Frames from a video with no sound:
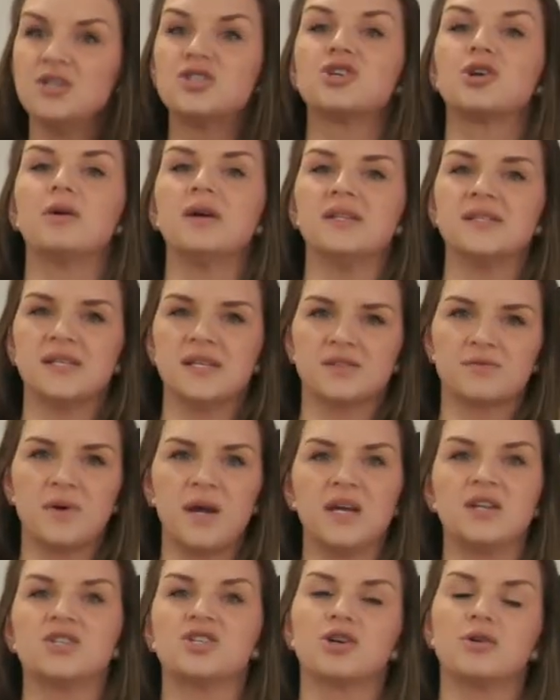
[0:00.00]
insurances,
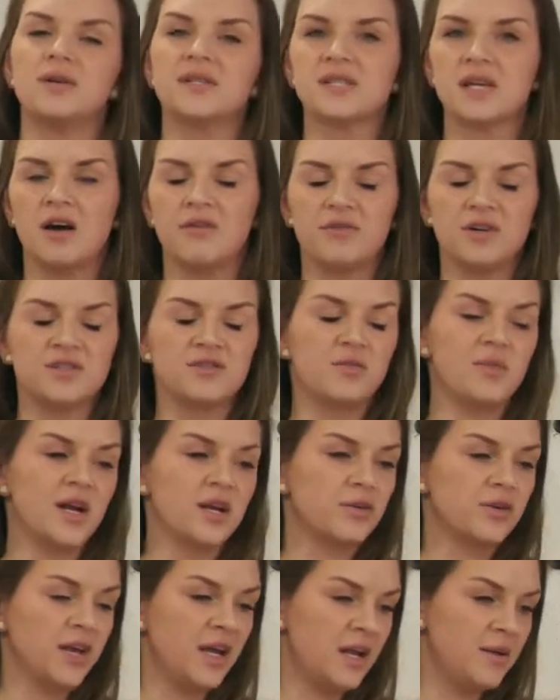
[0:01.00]
right, insurance coverage for
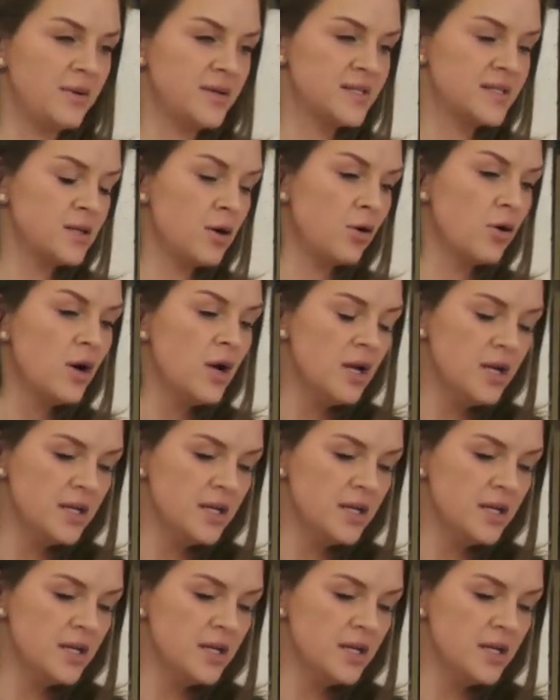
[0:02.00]
medical cannabis.